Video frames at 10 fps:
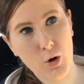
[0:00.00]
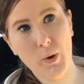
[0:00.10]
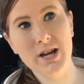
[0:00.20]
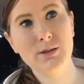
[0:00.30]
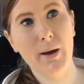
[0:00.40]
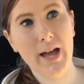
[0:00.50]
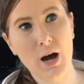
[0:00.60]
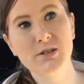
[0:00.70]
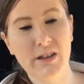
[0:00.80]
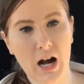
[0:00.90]
erase
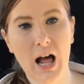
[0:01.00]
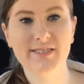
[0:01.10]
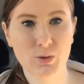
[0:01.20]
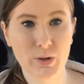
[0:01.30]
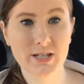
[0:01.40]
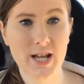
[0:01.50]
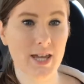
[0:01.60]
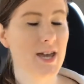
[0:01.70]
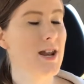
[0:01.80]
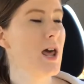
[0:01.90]
my house and I'll have to
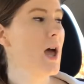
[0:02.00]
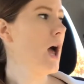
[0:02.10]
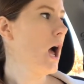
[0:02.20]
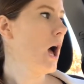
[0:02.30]
retake it,